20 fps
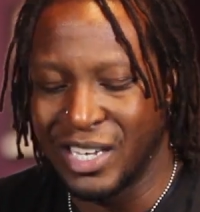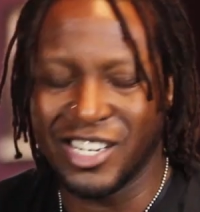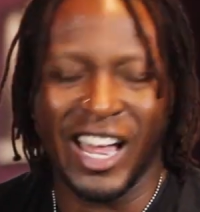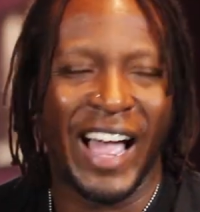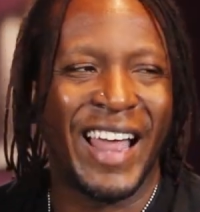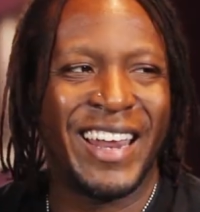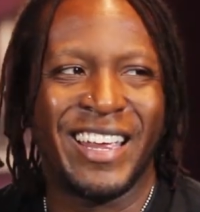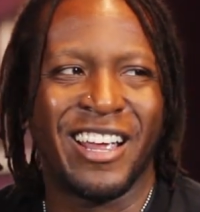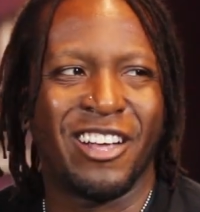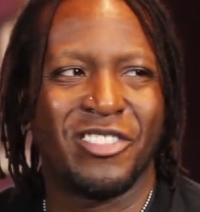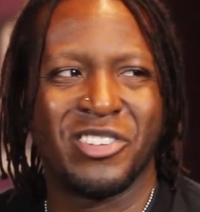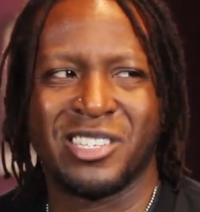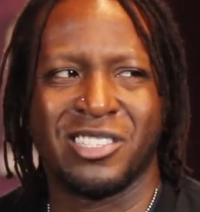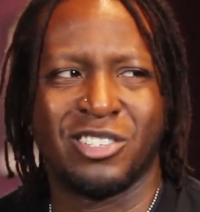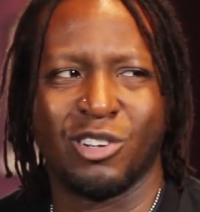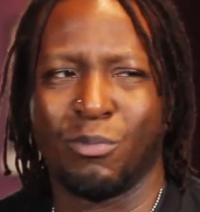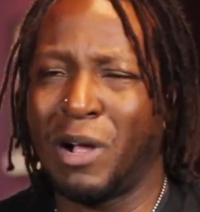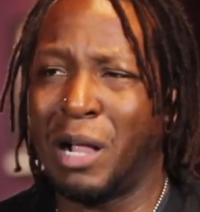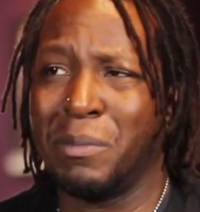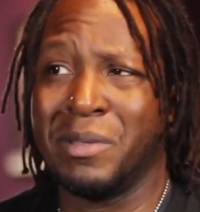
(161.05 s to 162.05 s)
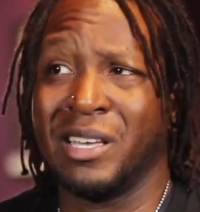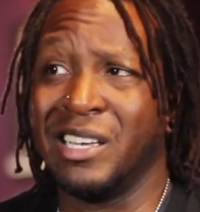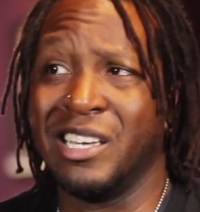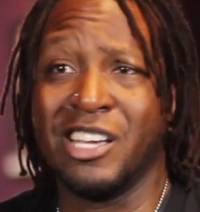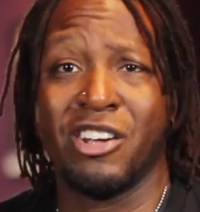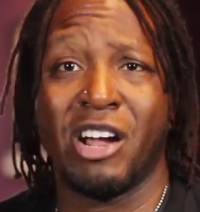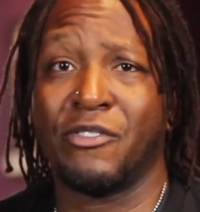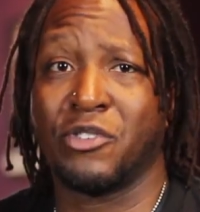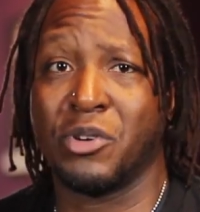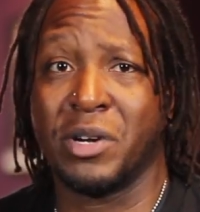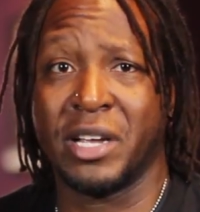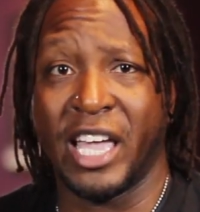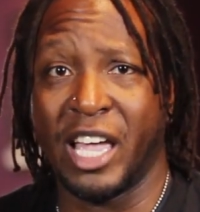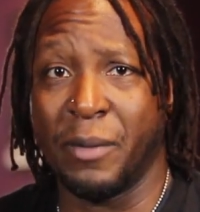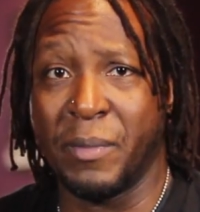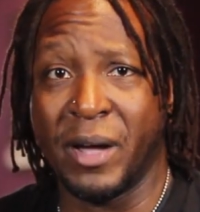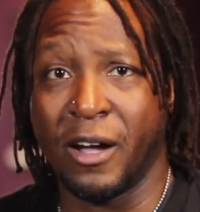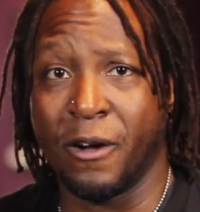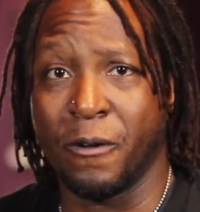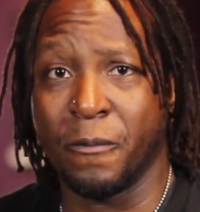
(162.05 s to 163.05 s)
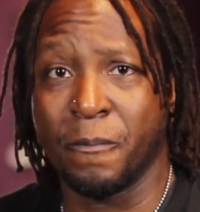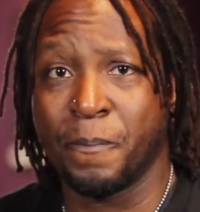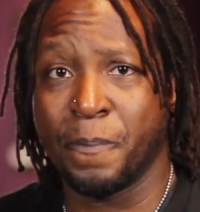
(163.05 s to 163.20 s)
So I didn't hear this until probably a year after it came out.